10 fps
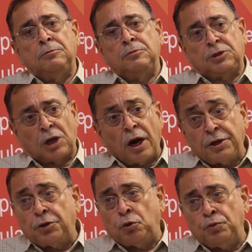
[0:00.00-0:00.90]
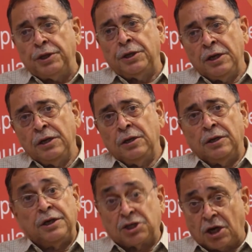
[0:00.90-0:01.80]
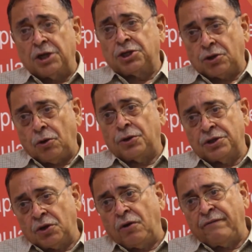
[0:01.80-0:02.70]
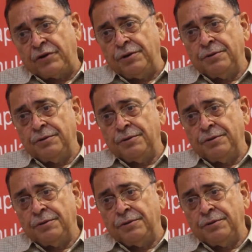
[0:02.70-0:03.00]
start to be discussed or resolved.